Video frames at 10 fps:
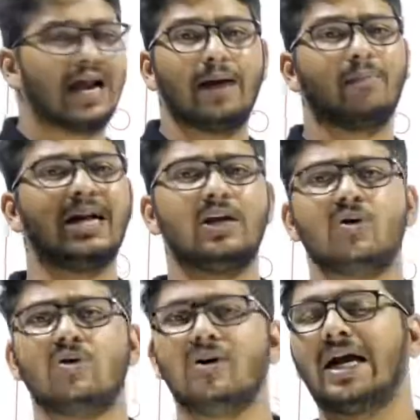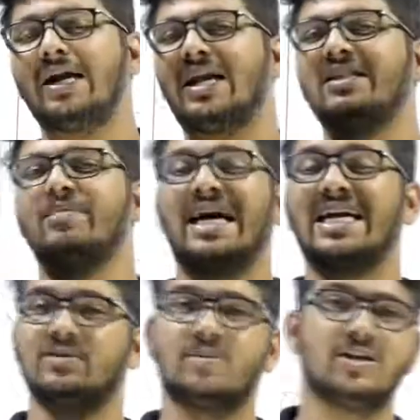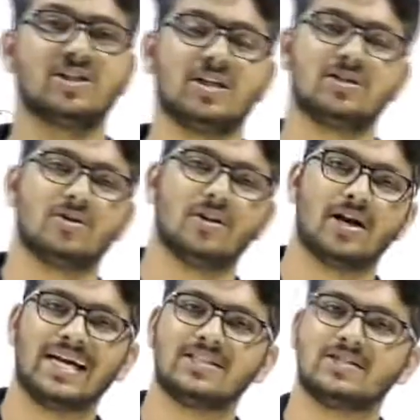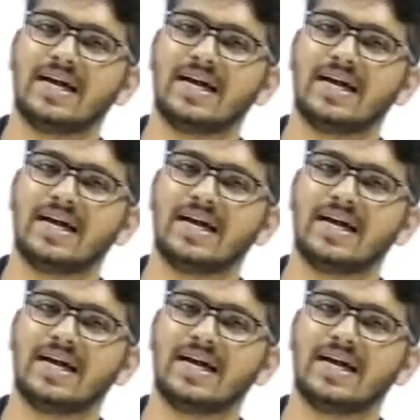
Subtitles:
for amplitude, you can take the maximum distance on the right